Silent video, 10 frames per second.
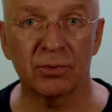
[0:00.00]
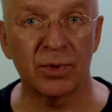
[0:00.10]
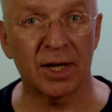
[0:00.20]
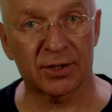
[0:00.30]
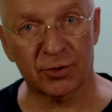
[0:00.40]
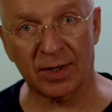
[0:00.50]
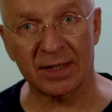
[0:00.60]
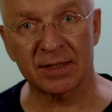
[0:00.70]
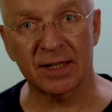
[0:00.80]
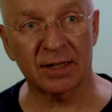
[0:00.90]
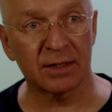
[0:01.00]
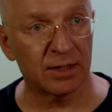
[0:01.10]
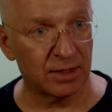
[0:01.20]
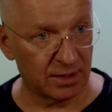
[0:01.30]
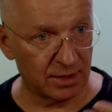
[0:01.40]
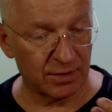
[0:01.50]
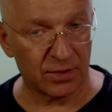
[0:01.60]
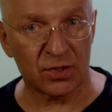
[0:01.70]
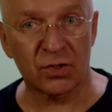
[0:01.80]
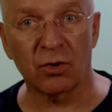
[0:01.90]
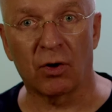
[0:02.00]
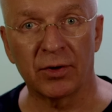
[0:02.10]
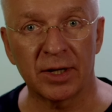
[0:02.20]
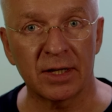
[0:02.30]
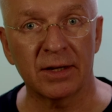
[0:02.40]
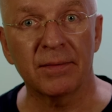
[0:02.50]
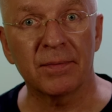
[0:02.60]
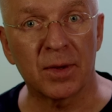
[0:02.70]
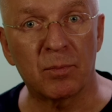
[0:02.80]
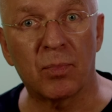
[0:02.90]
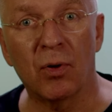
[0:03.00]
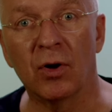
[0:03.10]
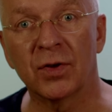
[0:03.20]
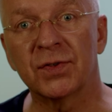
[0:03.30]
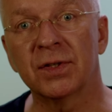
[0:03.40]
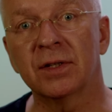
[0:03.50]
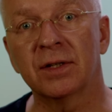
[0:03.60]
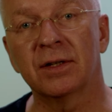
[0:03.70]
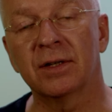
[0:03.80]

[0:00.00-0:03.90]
We are trusting the story, the person,